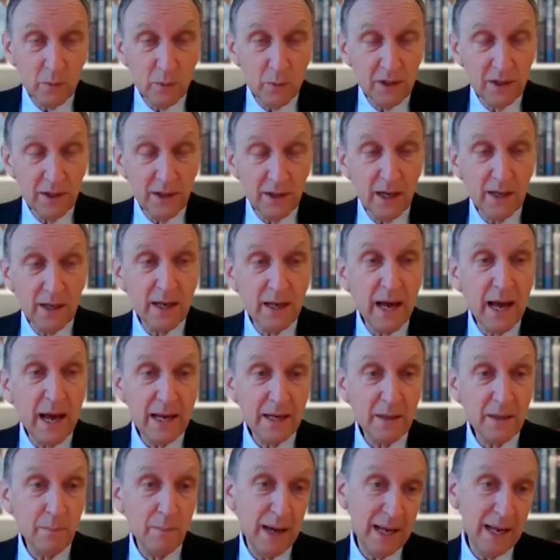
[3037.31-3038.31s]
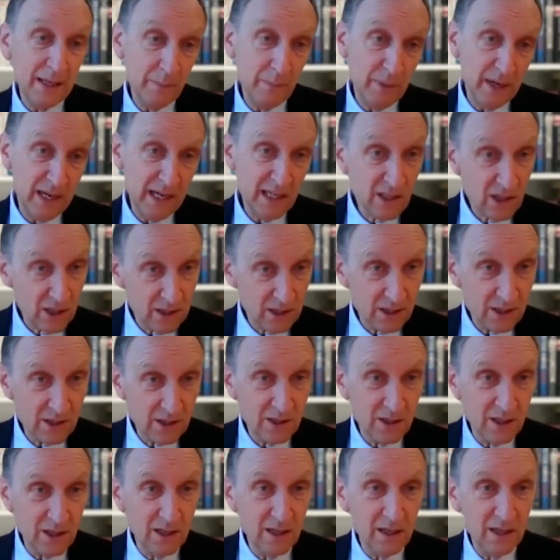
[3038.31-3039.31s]
will not add many
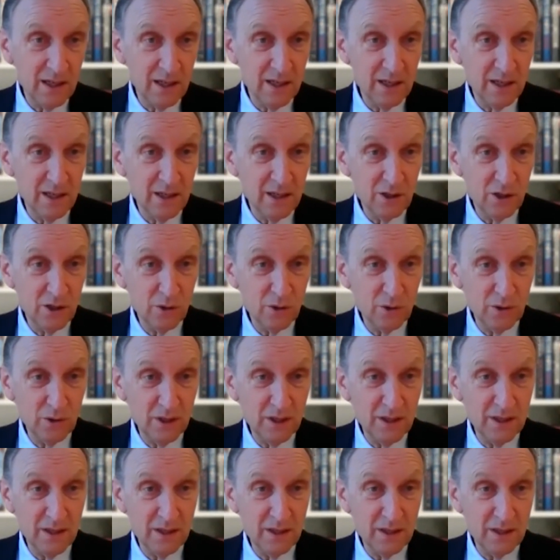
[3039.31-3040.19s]
patients to